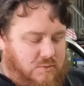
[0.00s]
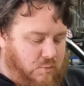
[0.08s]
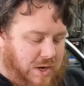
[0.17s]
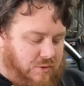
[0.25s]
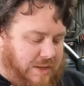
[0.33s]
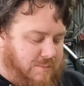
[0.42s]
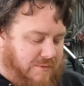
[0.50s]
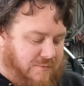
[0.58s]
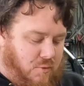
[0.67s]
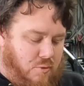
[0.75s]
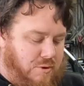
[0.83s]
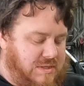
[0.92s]
to weld in
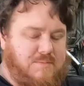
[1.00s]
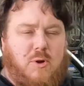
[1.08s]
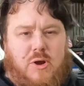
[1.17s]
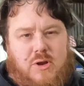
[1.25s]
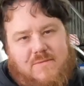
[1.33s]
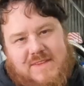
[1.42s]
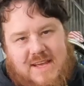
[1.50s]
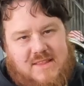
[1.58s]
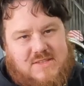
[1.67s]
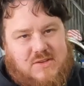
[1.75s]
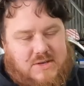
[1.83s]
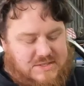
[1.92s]
before. It's broken off the
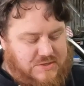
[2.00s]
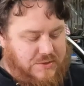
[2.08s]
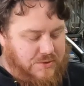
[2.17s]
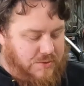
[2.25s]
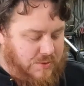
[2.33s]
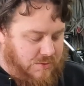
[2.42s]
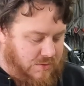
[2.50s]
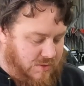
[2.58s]
other side too.